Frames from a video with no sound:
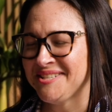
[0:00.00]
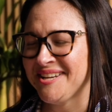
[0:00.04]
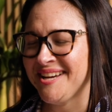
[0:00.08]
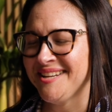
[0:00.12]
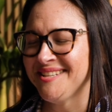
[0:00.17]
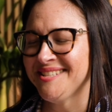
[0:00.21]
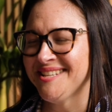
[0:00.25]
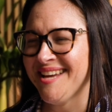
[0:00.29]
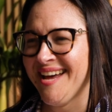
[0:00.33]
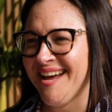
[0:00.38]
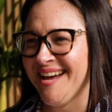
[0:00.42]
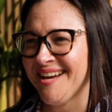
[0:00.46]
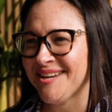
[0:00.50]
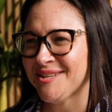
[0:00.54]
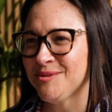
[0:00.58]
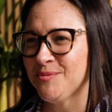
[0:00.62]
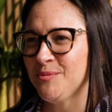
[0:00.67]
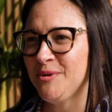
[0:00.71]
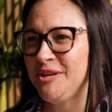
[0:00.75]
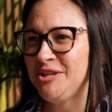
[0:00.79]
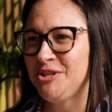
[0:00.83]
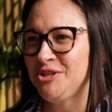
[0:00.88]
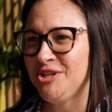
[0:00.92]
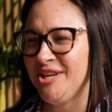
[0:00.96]
it done
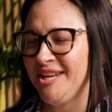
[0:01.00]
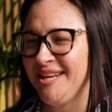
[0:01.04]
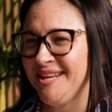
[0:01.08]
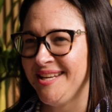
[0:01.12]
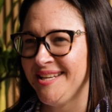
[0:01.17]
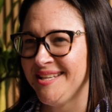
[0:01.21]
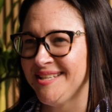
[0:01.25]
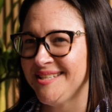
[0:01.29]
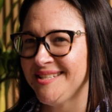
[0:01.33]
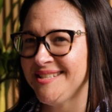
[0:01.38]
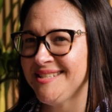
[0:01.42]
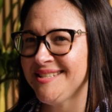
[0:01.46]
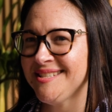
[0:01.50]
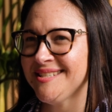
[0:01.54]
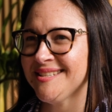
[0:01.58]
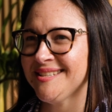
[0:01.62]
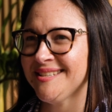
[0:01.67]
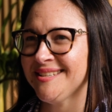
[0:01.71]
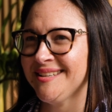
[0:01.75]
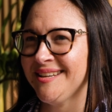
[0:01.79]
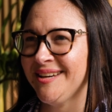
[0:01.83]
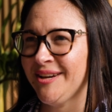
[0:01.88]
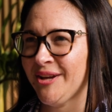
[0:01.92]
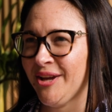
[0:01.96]
tax, which is,
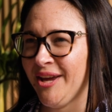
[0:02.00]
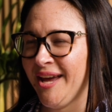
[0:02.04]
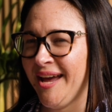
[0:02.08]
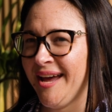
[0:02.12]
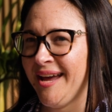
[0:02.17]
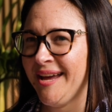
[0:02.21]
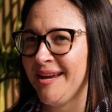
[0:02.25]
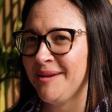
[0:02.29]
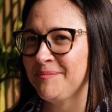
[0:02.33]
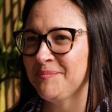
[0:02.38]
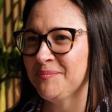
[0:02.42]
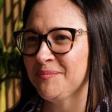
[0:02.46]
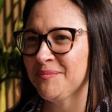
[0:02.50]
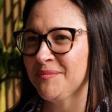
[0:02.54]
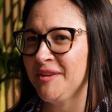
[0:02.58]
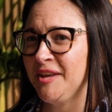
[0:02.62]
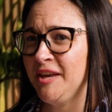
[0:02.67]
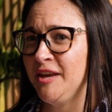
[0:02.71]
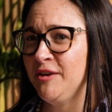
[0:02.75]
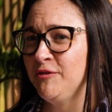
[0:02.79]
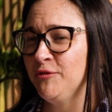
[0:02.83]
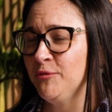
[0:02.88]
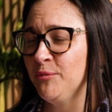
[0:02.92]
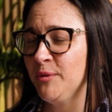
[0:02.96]
okay,
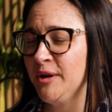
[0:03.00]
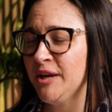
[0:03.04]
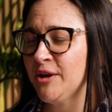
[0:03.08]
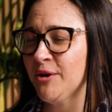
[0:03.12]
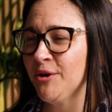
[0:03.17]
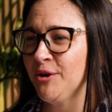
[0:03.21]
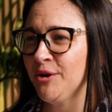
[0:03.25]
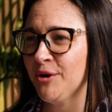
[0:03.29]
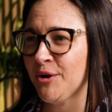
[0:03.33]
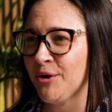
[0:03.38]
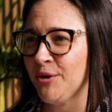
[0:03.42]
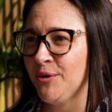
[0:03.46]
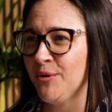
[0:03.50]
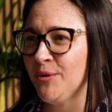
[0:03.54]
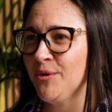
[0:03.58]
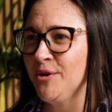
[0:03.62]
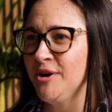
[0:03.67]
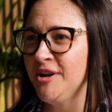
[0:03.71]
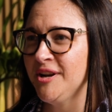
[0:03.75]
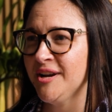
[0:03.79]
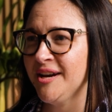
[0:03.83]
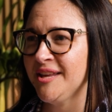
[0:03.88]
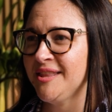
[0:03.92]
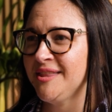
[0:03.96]
if we go to
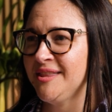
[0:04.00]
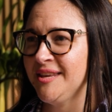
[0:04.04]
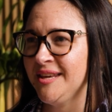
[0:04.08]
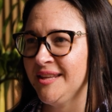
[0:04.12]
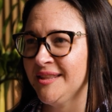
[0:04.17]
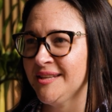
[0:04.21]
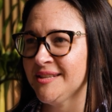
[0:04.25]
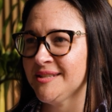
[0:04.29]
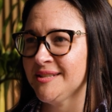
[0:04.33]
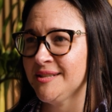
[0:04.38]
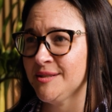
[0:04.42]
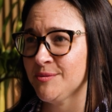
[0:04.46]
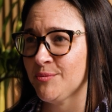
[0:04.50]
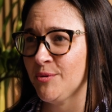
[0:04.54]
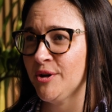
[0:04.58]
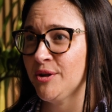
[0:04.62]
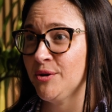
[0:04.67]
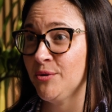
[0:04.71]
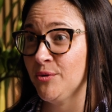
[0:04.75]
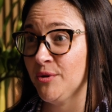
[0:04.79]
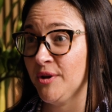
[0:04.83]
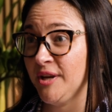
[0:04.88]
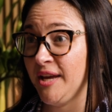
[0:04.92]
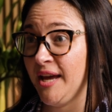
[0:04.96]
court, I think this is
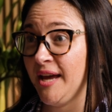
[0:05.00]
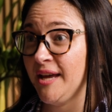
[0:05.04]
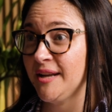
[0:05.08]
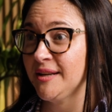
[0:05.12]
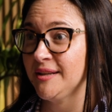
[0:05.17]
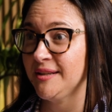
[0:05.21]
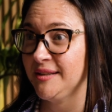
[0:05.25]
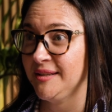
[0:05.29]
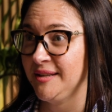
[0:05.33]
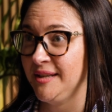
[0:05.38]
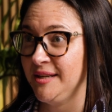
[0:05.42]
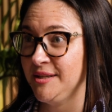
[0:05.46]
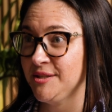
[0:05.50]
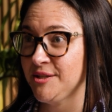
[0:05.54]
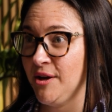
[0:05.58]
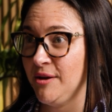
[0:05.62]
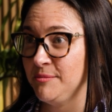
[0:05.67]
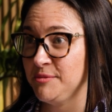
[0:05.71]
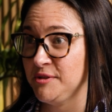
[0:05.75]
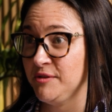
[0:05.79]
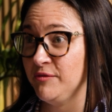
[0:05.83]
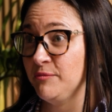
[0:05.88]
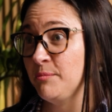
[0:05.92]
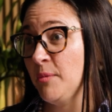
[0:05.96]
what you'll get in
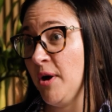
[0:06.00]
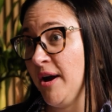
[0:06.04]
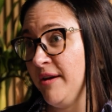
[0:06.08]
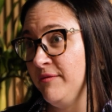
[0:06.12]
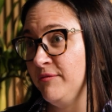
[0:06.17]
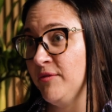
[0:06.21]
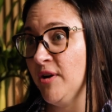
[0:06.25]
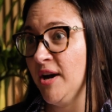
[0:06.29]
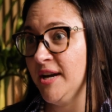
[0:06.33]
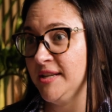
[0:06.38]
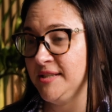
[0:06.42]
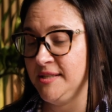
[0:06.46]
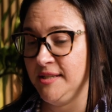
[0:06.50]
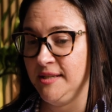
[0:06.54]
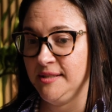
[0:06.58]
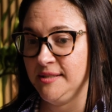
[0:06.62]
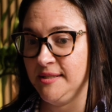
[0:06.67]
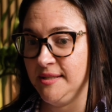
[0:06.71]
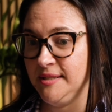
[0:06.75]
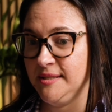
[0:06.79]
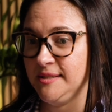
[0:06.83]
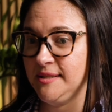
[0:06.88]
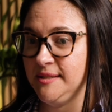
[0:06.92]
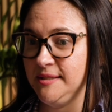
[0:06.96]
terms of my advice
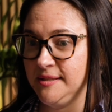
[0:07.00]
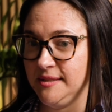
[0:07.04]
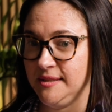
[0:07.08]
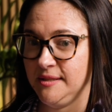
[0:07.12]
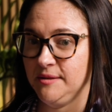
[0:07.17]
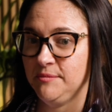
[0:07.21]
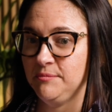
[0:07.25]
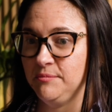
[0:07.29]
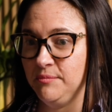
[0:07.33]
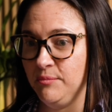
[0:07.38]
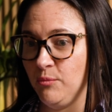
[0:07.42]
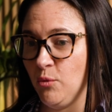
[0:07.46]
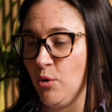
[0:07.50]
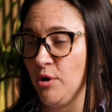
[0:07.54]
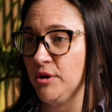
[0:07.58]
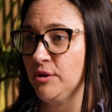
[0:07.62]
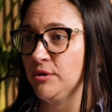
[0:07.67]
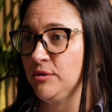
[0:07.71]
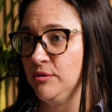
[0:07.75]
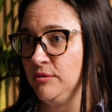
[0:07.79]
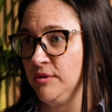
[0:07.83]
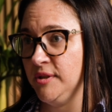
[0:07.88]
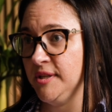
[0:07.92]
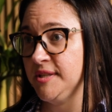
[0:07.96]
is this is
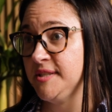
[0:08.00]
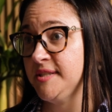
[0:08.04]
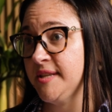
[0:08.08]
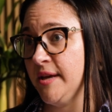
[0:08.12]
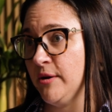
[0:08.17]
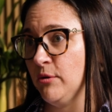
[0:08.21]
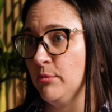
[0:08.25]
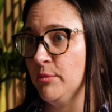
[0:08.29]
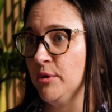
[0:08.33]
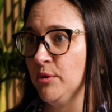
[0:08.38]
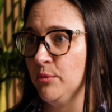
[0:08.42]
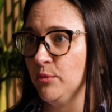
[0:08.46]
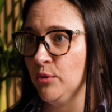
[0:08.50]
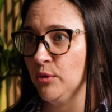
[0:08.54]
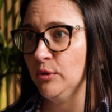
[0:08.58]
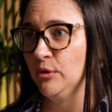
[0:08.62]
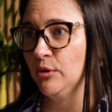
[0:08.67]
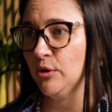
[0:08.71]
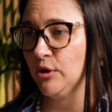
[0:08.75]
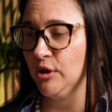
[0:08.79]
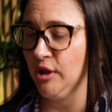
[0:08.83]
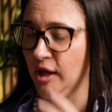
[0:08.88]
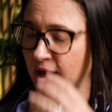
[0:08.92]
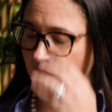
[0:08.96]
what the settlement
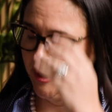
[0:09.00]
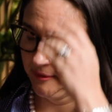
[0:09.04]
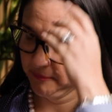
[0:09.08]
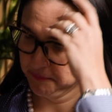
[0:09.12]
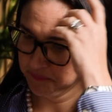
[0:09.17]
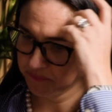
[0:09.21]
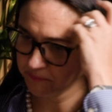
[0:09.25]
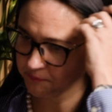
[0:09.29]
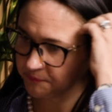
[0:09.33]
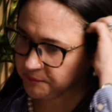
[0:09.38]
will look like.